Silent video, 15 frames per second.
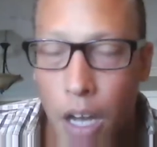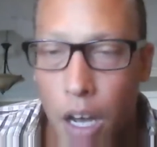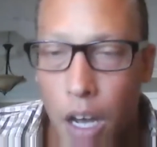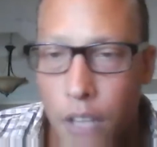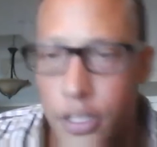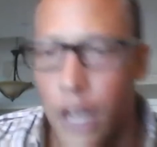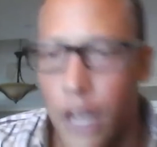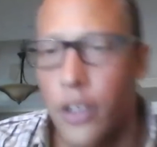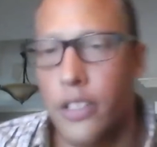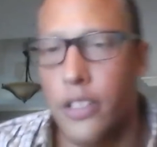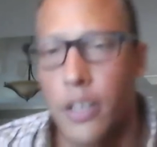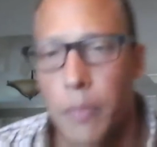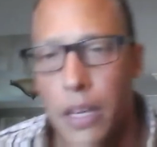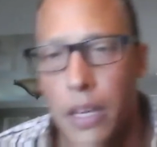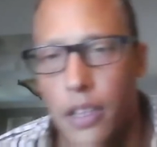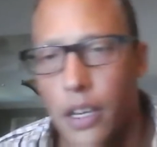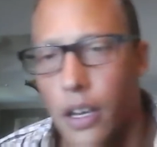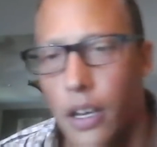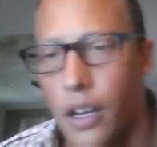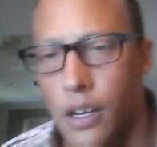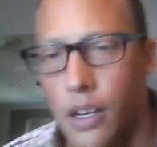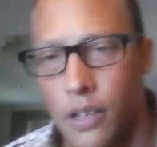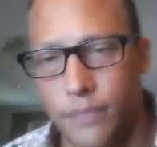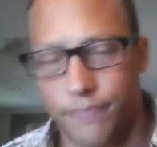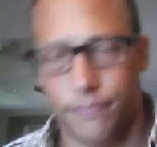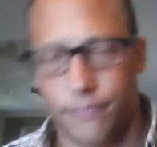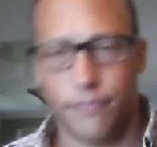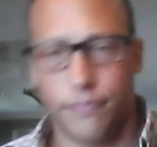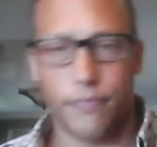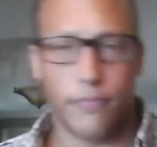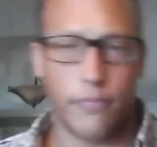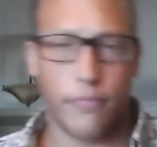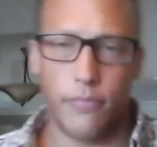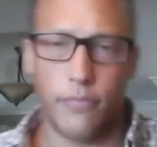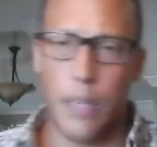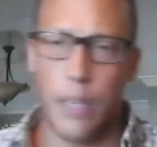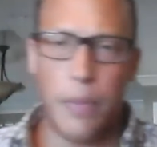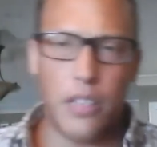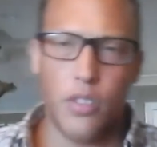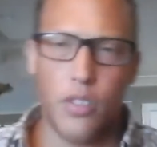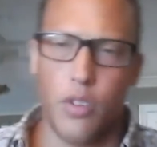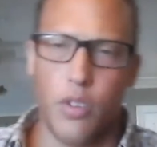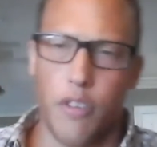Derek, send me the message